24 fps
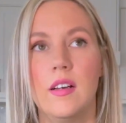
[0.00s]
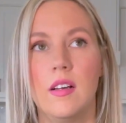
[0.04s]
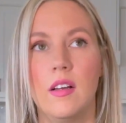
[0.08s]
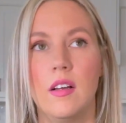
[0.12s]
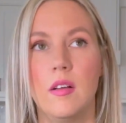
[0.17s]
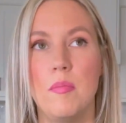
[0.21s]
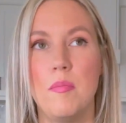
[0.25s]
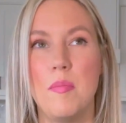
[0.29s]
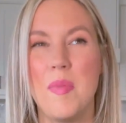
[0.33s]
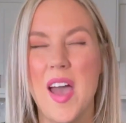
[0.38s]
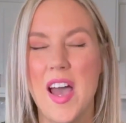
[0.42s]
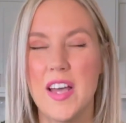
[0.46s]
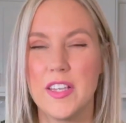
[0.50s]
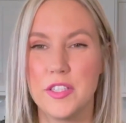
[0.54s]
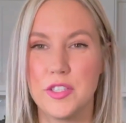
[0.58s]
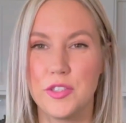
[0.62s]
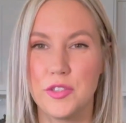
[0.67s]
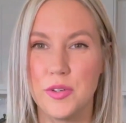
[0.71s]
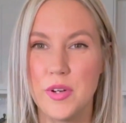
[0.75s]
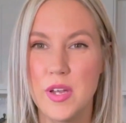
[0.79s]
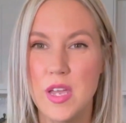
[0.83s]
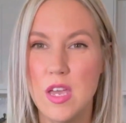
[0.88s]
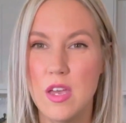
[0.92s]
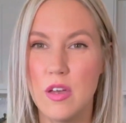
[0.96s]

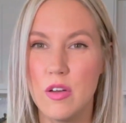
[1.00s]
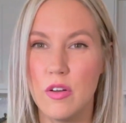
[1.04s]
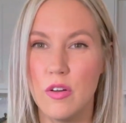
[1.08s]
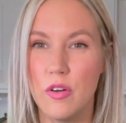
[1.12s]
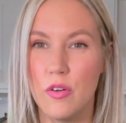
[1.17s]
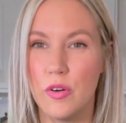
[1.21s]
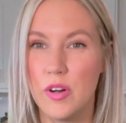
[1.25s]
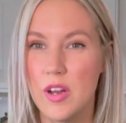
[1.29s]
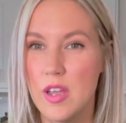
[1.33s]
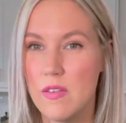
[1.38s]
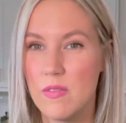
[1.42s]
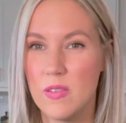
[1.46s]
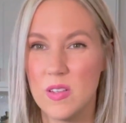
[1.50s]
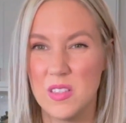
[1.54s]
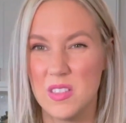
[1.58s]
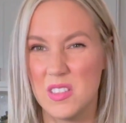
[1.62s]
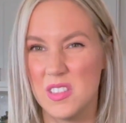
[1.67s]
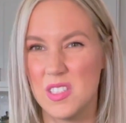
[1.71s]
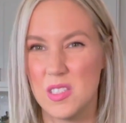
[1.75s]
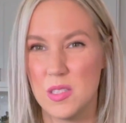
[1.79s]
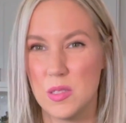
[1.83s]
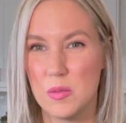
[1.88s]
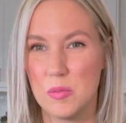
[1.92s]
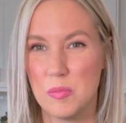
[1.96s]
mastery or even
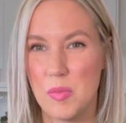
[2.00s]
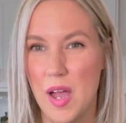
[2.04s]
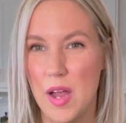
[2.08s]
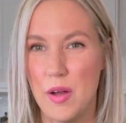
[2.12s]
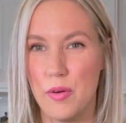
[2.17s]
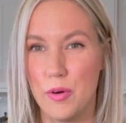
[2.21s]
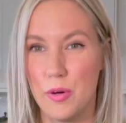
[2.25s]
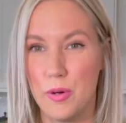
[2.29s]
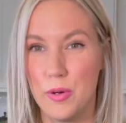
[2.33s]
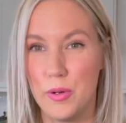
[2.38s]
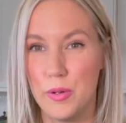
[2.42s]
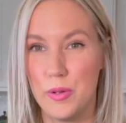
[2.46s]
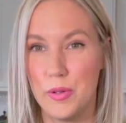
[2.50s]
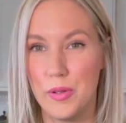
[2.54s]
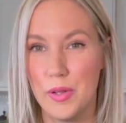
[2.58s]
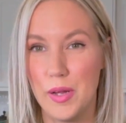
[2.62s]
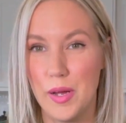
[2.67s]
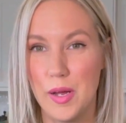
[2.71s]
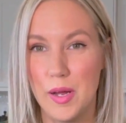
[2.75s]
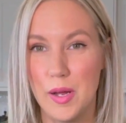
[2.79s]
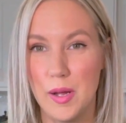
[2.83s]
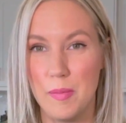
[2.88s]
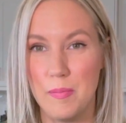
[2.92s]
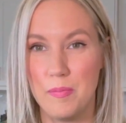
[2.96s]
spiral
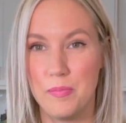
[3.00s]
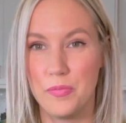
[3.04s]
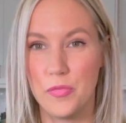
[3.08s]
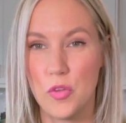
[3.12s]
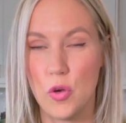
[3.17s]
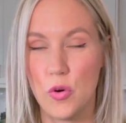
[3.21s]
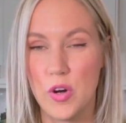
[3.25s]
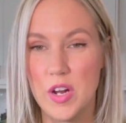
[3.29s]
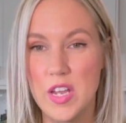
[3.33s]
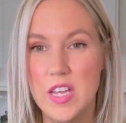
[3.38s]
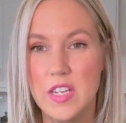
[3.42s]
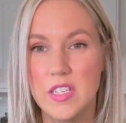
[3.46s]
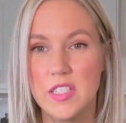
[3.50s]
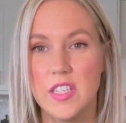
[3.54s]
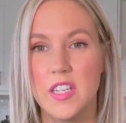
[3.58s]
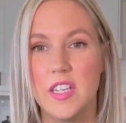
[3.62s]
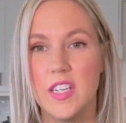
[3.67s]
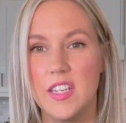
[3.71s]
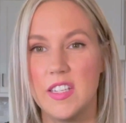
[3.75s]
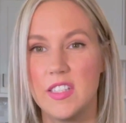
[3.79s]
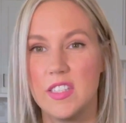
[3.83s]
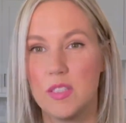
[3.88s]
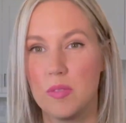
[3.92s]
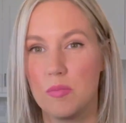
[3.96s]

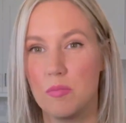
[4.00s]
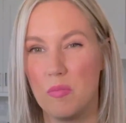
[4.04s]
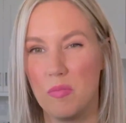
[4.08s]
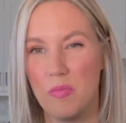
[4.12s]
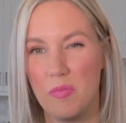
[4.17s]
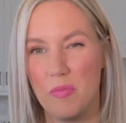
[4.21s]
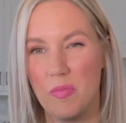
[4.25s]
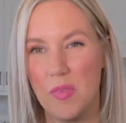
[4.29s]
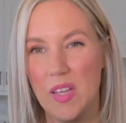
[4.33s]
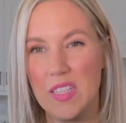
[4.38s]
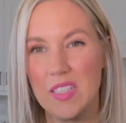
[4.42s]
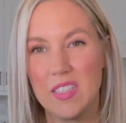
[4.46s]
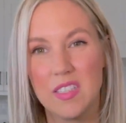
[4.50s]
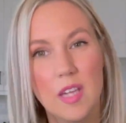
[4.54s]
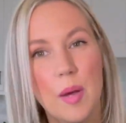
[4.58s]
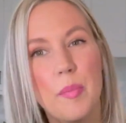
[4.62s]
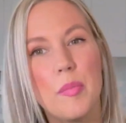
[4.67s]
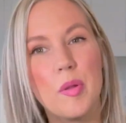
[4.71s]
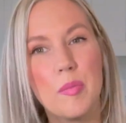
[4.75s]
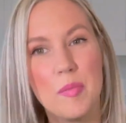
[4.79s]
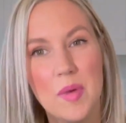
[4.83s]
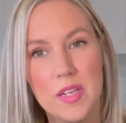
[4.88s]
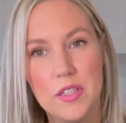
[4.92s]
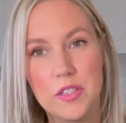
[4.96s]
oriented. It's
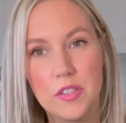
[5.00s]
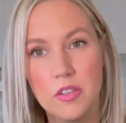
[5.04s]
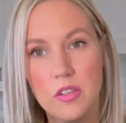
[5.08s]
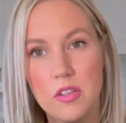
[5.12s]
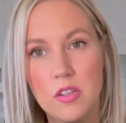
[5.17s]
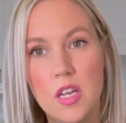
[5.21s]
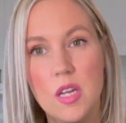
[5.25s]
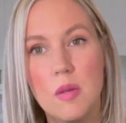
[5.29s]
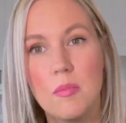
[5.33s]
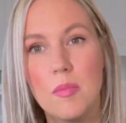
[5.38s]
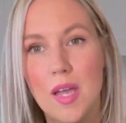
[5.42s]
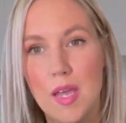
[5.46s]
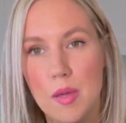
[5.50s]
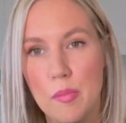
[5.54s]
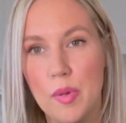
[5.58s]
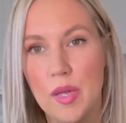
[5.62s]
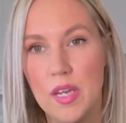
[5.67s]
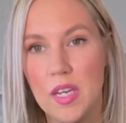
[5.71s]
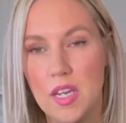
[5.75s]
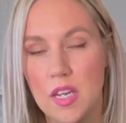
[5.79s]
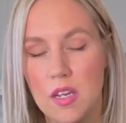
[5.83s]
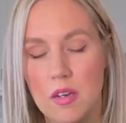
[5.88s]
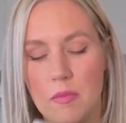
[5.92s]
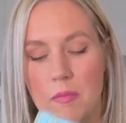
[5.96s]
supplemental in my
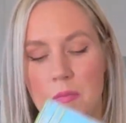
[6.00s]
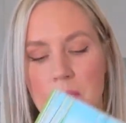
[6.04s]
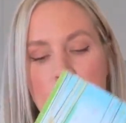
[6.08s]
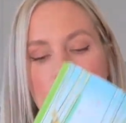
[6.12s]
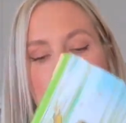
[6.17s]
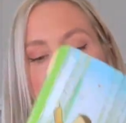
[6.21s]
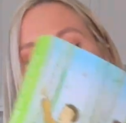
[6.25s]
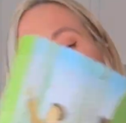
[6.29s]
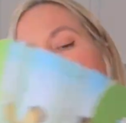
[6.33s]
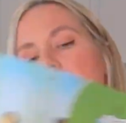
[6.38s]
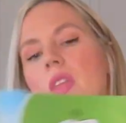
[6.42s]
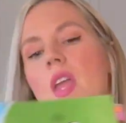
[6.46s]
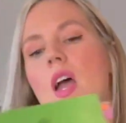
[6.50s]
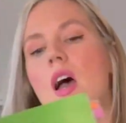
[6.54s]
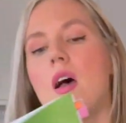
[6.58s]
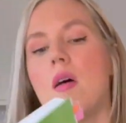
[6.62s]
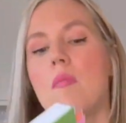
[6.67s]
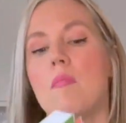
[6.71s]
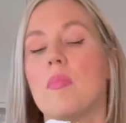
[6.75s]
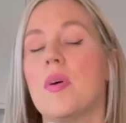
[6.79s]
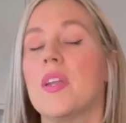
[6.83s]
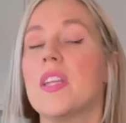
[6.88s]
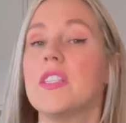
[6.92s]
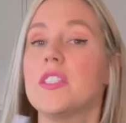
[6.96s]
opinion,
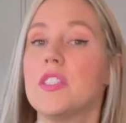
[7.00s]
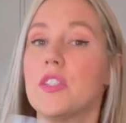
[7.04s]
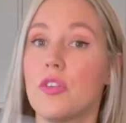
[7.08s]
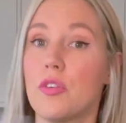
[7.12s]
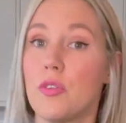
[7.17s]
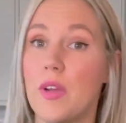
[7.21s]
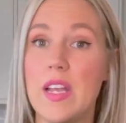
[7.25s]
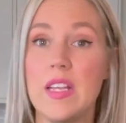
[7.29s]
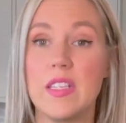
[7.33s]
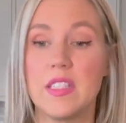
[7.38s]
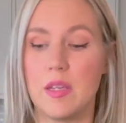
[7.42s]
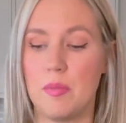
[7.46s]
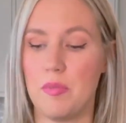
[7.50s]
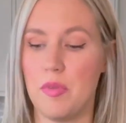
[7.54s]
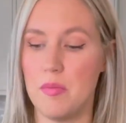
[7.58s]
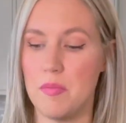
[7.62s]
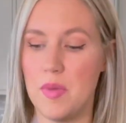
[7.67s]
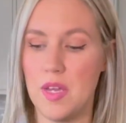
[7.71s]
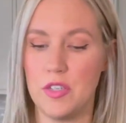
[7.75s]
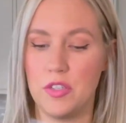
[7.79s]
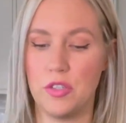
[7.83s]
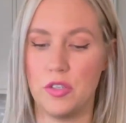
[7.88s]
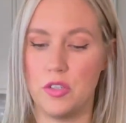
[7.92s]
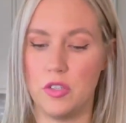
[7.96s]
but it's a great
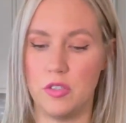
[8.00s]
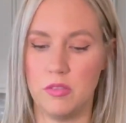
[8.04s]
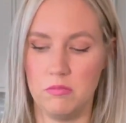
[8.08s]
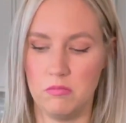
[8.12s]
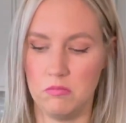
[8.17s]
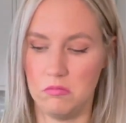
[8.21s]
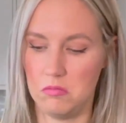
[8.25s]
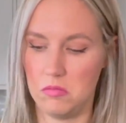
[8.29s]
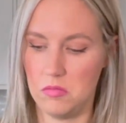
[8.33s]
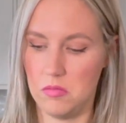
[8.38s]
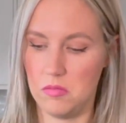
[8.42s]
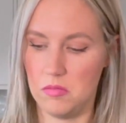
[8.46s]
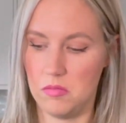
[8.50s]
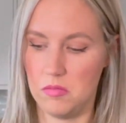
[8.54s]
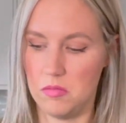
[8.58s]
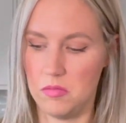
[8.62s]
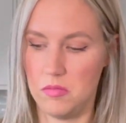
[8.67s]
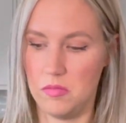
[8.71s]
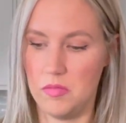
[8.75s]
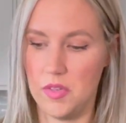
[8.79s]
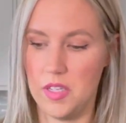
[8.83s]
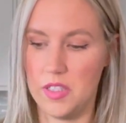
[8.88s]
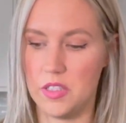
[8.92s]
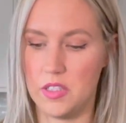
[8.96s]
supplemental.
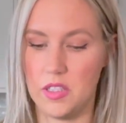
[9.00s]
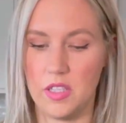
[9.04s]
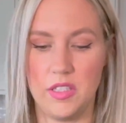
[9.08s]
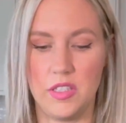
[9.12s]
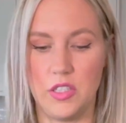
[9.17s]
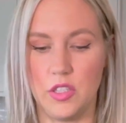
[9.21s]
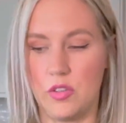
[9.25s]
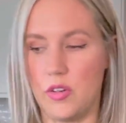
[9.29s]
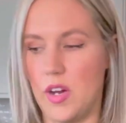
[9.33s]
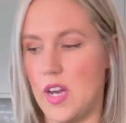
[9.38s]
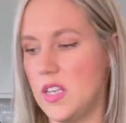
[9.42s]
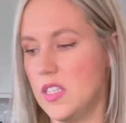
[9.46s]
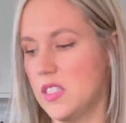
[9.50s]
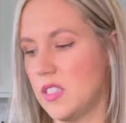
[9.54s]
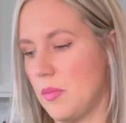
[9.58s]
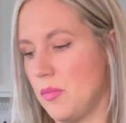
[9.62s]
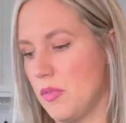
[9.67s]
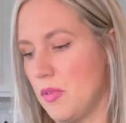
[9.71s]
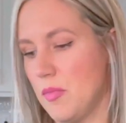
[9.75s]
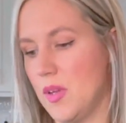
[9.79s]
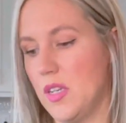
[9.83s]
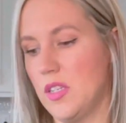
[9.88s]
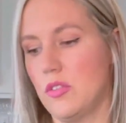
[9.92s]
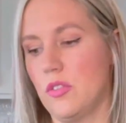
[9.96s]
It's a great
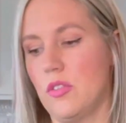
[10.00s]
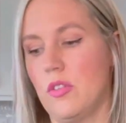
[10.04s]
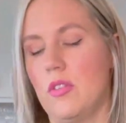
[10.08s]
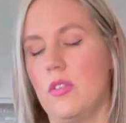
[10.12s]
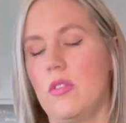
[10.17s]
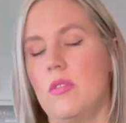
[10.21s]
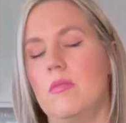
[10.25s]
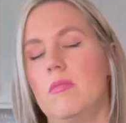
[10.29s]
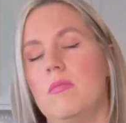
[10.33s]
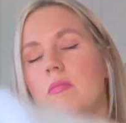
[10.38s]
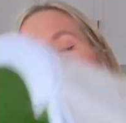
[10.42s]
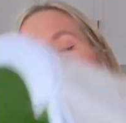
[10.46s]
supplemental